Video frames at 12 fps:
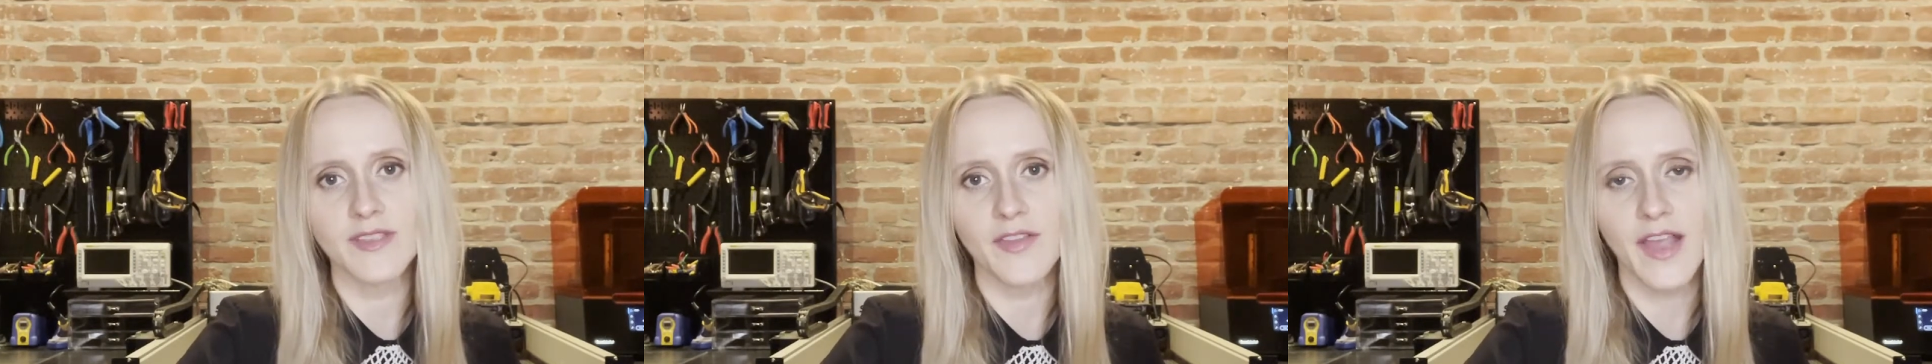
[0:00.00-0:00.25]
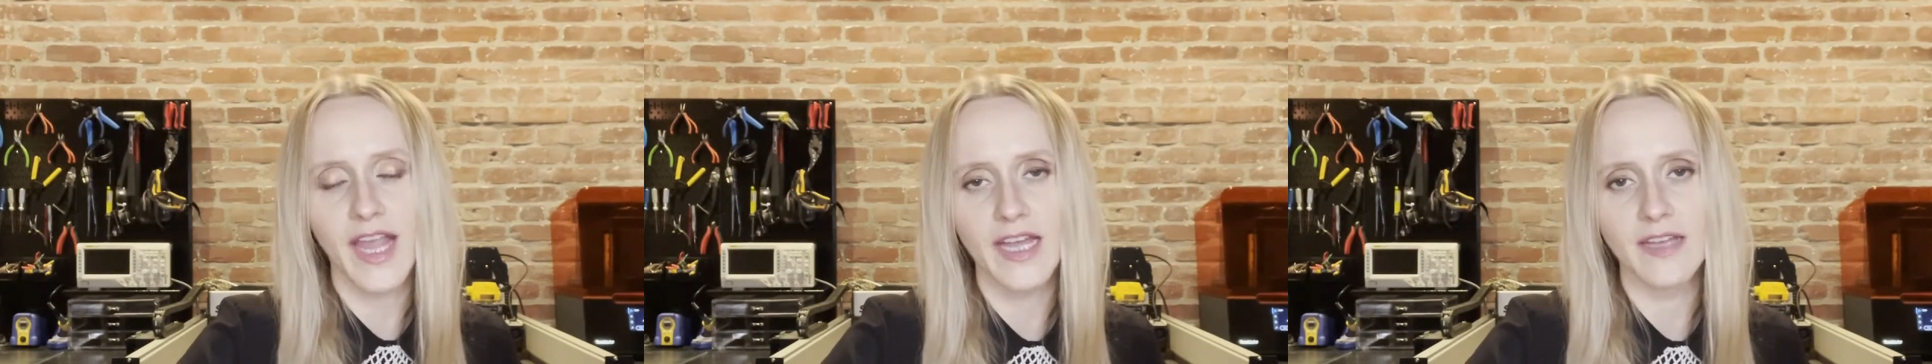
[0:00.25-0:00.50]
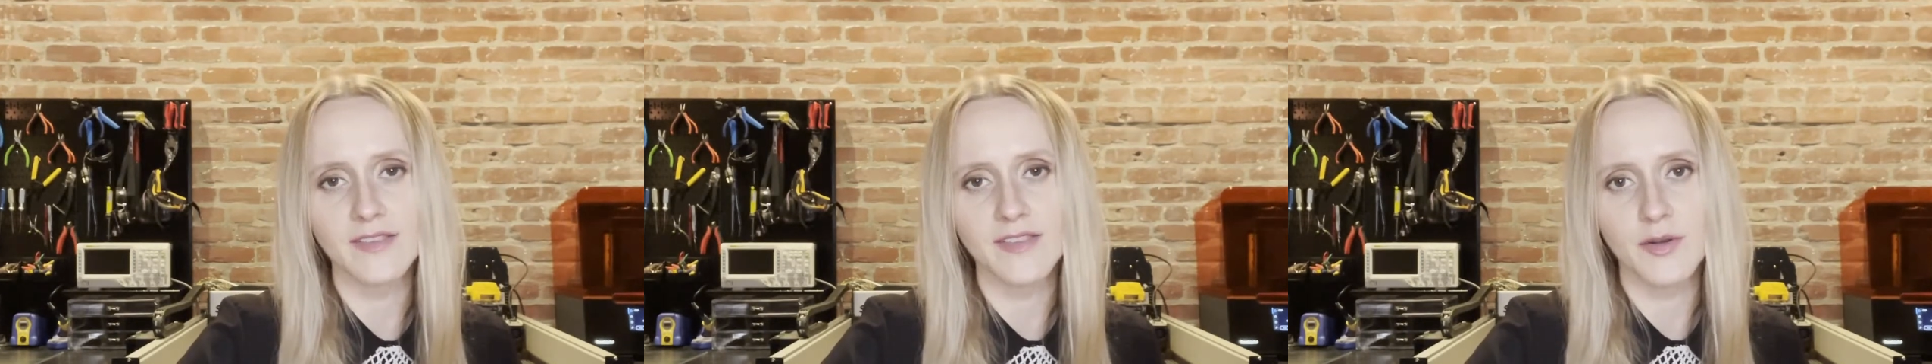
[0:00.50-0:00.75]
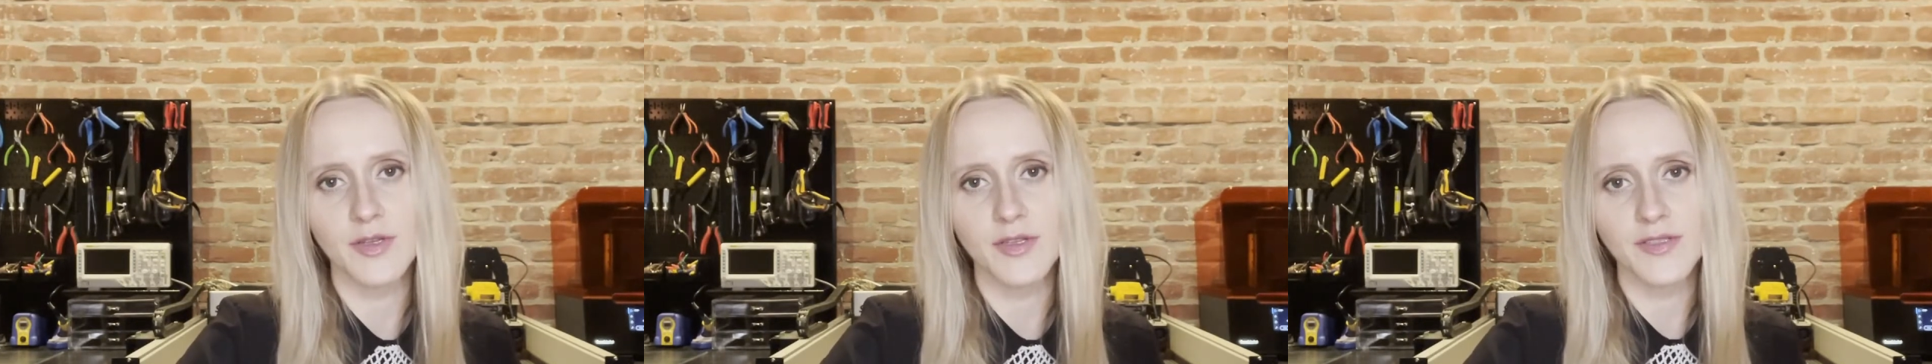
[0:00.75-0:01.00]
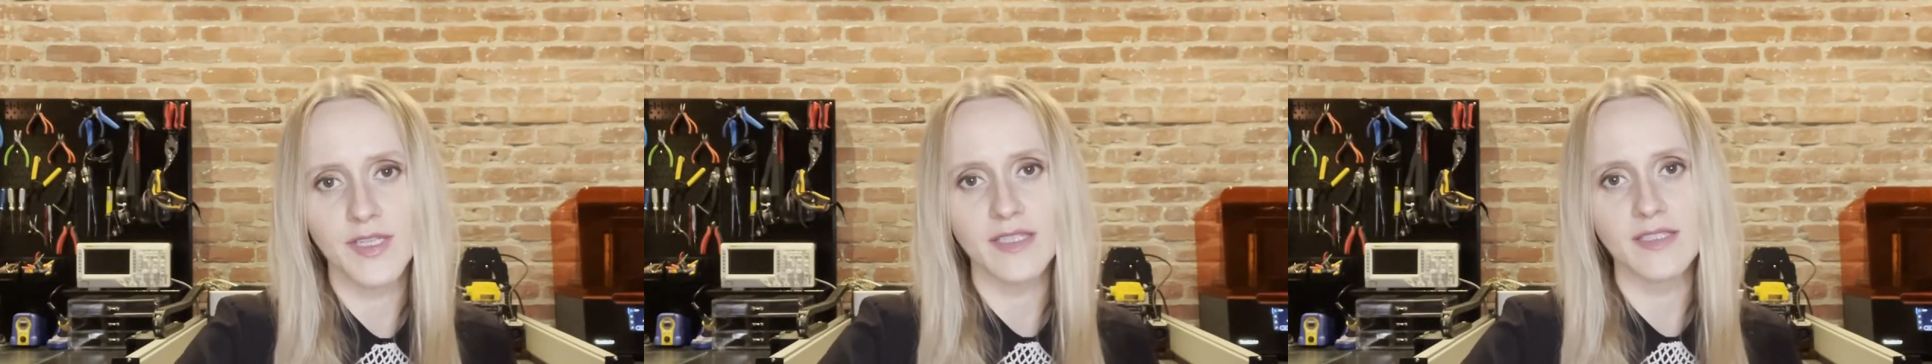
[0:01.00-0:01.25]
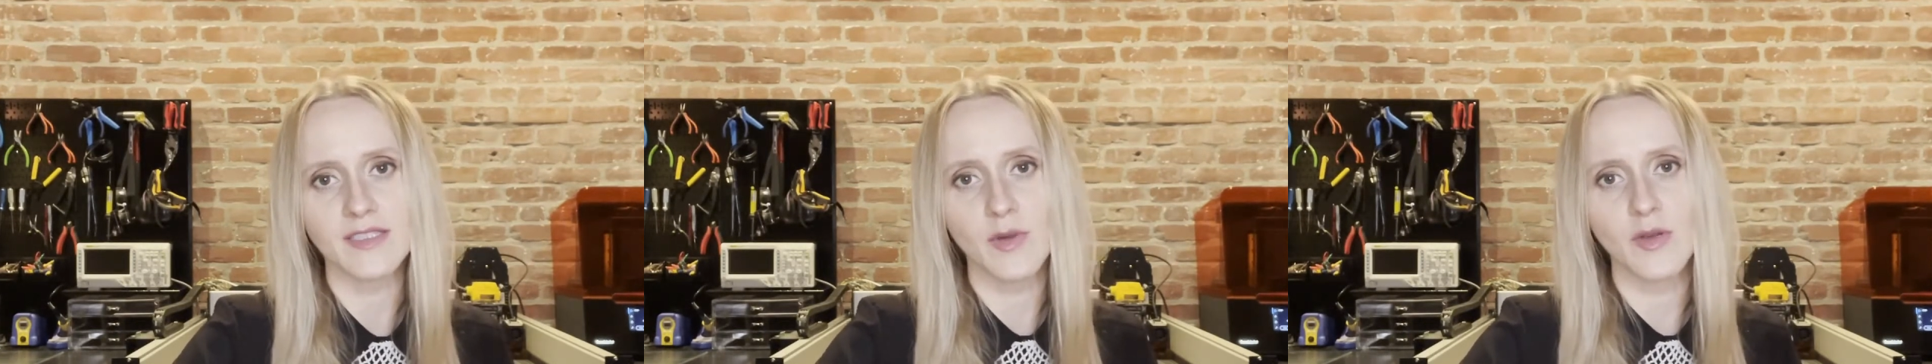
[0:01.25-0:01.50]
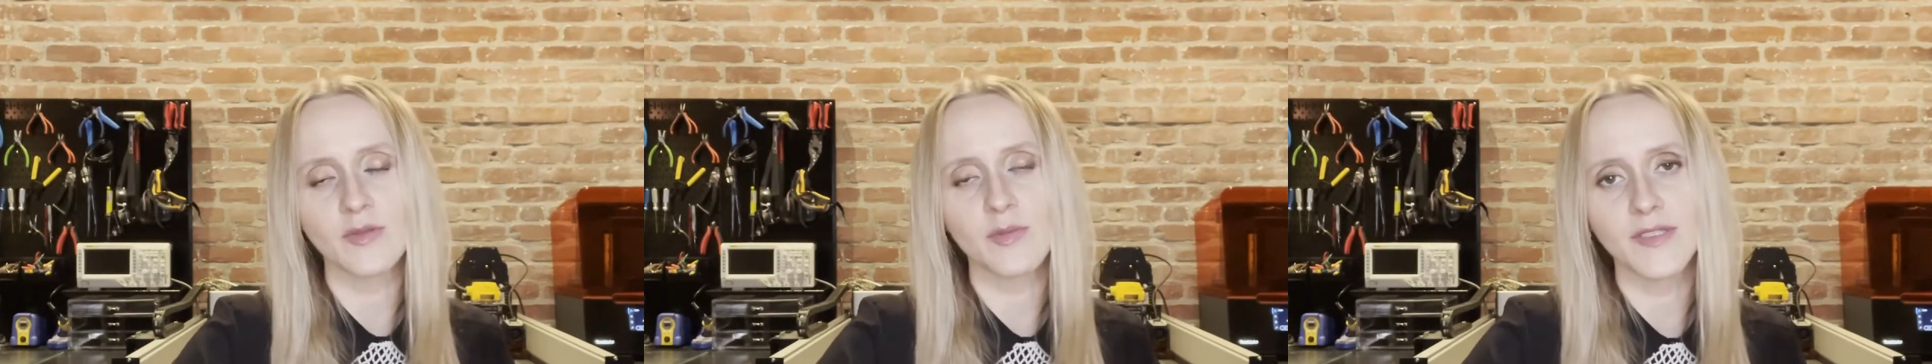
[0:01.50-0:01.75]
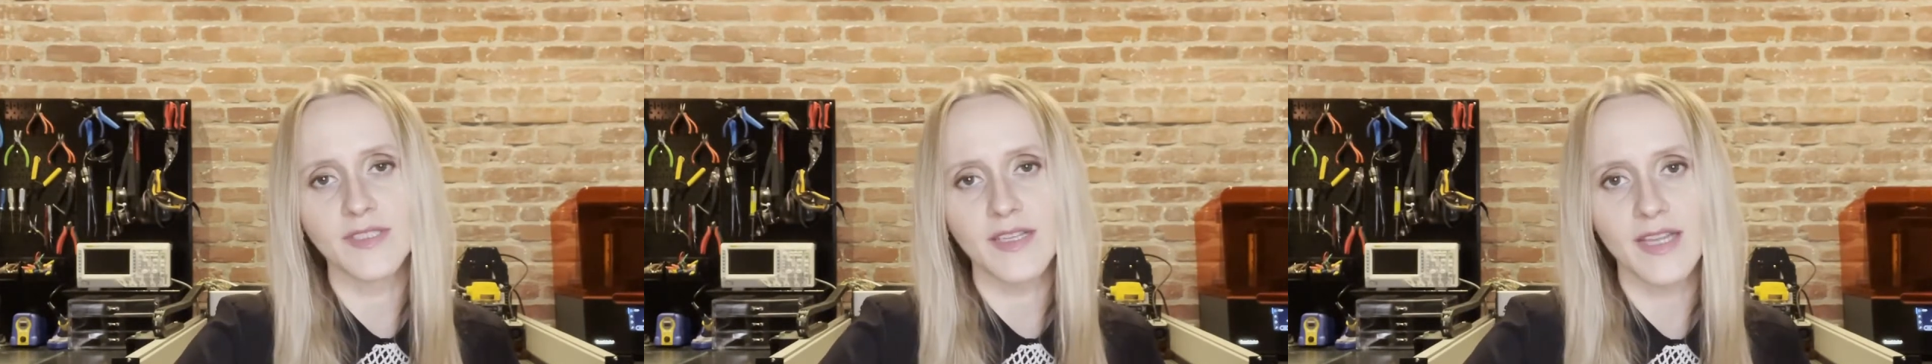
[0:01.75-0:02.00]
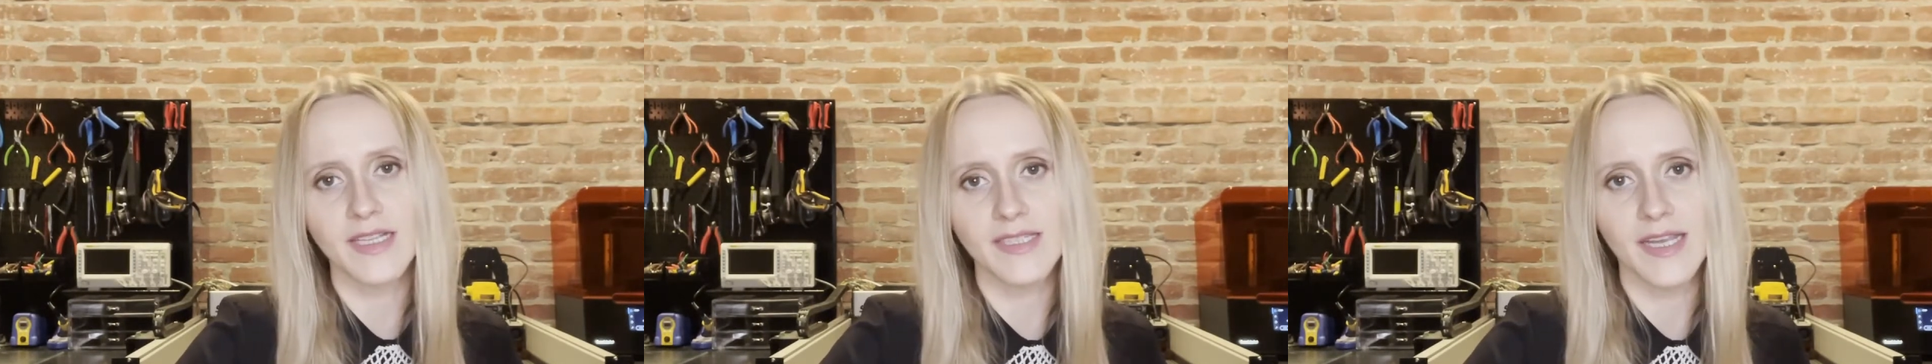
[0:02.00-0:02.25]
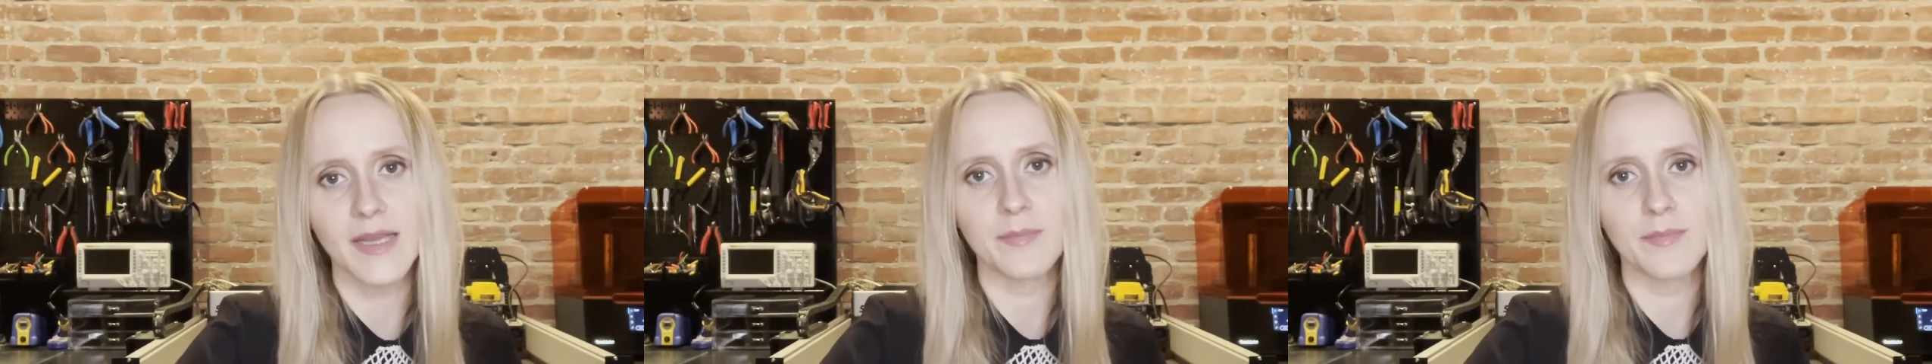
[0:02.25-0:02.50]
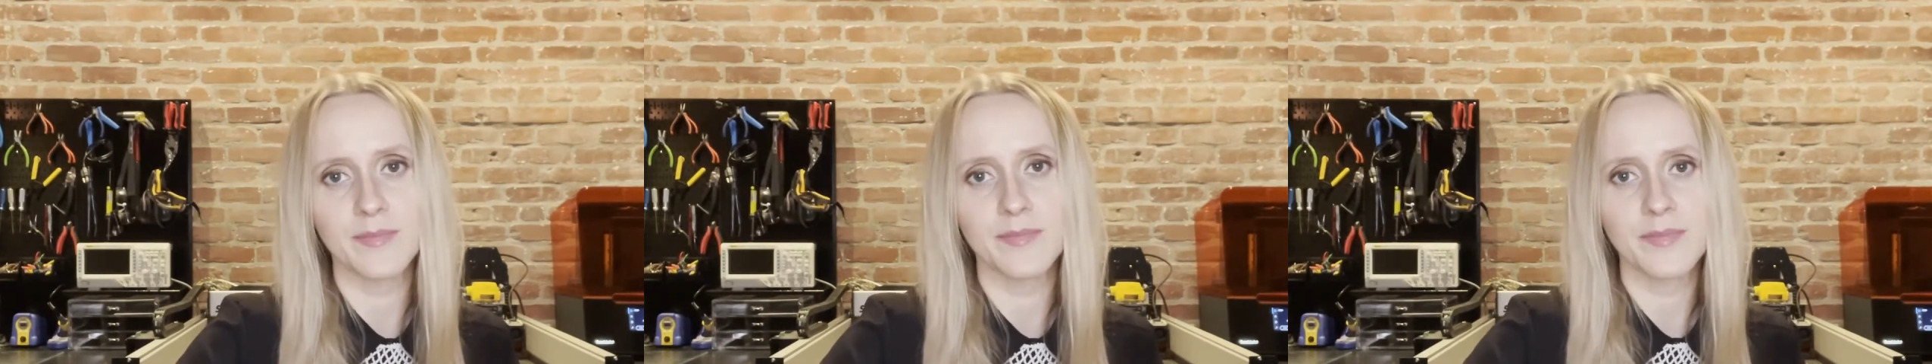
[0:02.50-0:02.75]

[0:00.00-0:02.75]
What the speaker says: that they had because they were using disposables at that time.